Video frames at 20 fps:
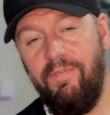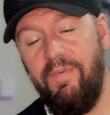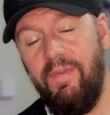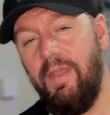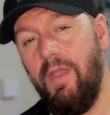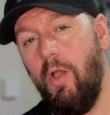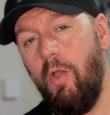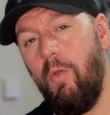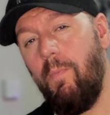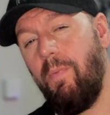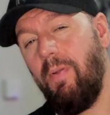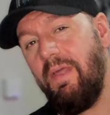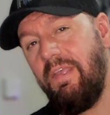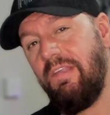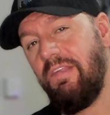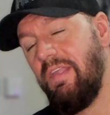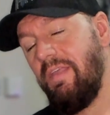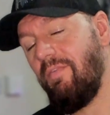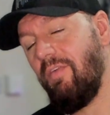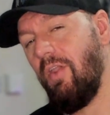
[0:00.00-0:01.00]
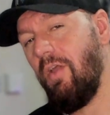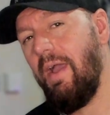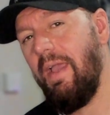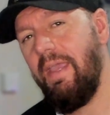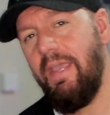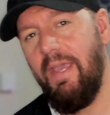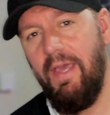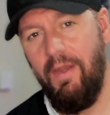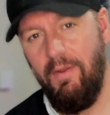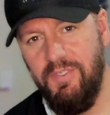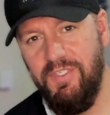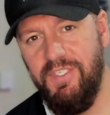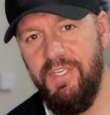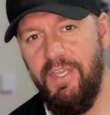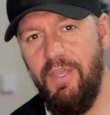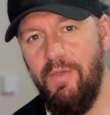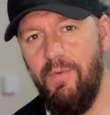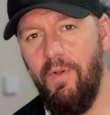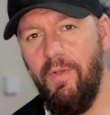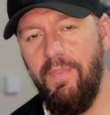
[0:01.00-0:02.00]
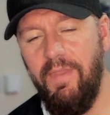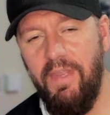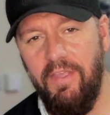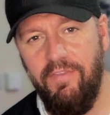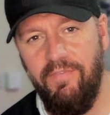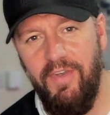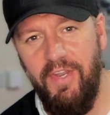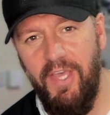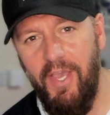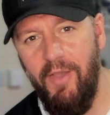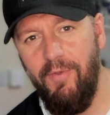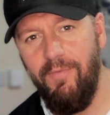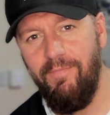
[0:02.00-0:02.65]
video, please leave a like, and I'll see you on the next video.